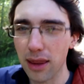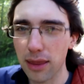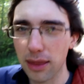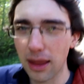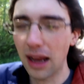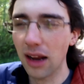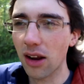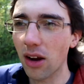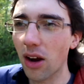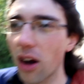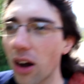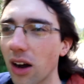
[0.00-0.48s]

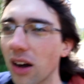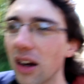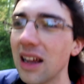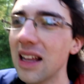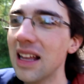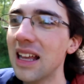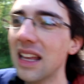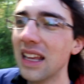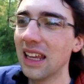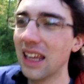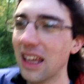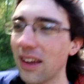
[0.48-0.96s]
sync heart,
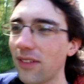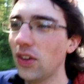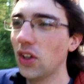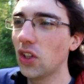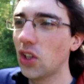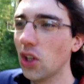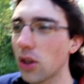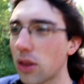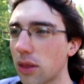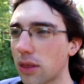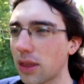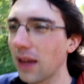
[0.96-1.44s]
if you
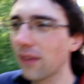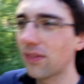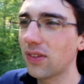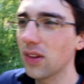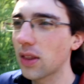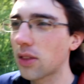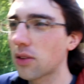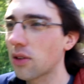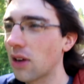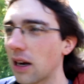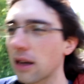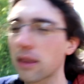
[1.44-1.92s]
do safety
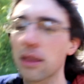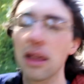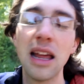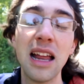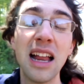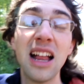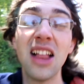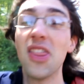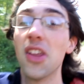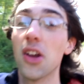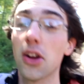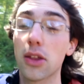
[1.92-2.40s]
strats.
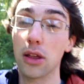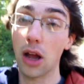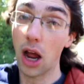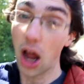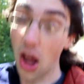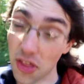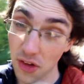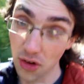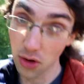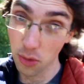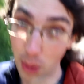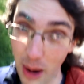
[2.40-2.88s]
There's
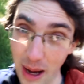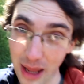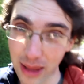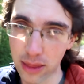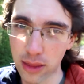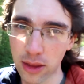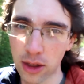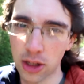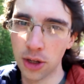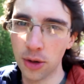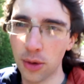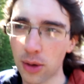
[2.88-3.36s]
other ways
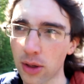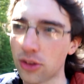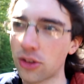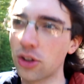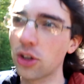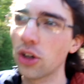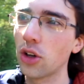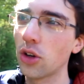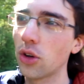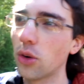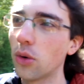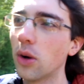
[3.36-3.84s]
to do it
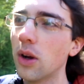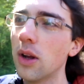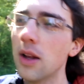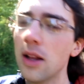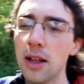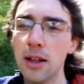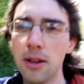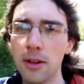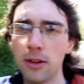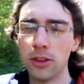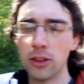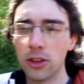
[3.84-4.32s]
too.
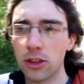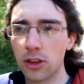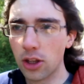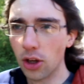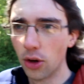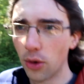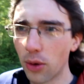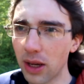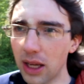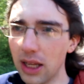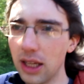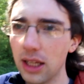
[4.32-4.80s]

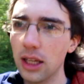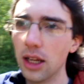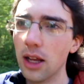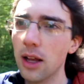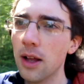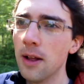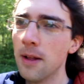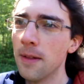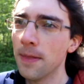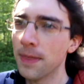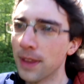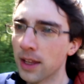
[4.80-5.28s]
Doing
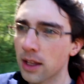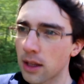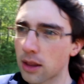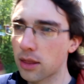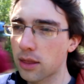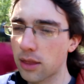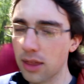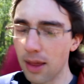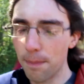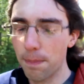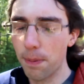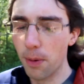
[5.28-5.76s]

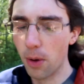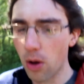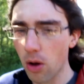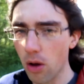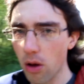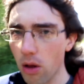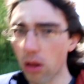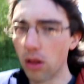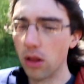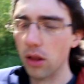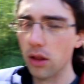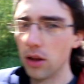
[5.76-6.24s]

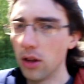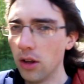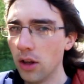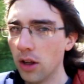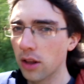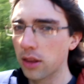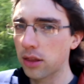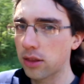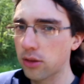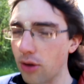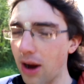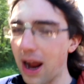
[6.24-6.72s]
simple
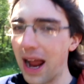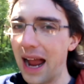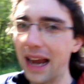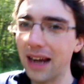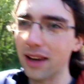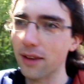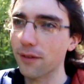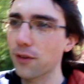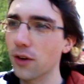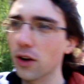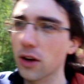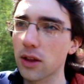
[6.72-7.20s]

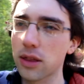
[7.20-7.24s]
strats for